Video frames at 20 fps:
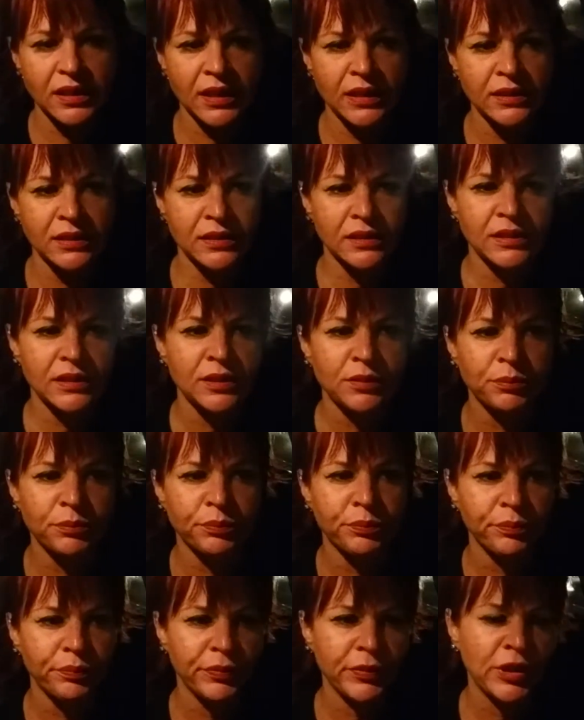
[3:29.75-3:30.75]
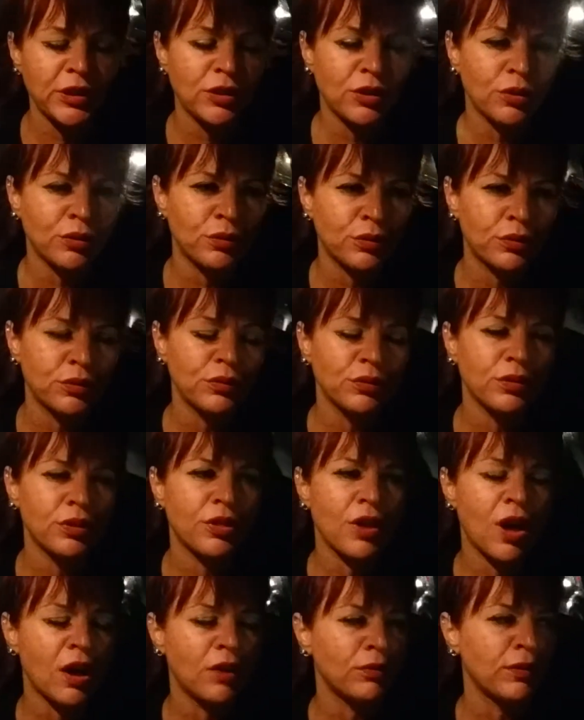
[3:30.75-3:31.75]
and some,
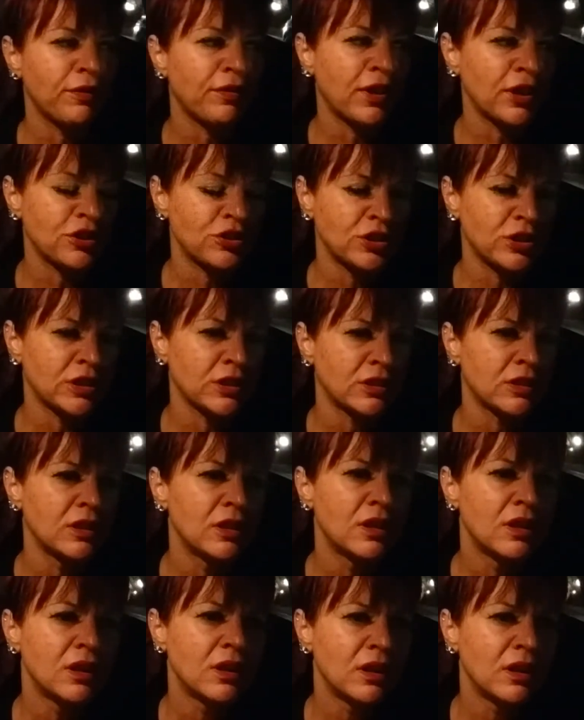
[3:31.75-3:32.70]
thought and reflection